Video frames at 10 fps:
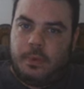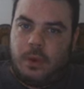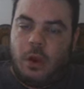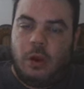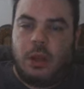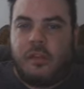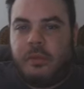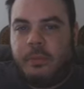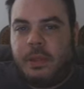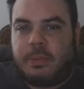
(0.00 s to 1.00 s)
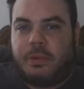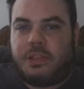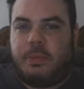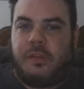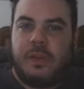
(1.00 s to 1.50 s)
Aren't governments
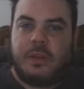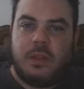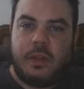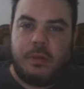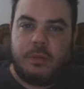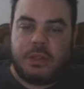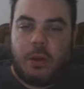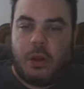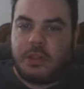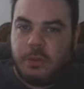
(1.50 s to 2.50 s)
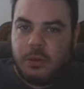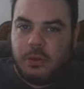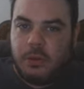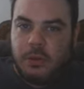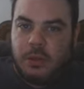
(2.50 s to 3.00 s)
supposed to be fiscally
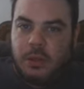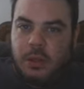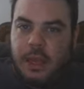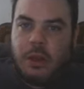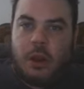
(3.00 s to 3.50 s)
responsible and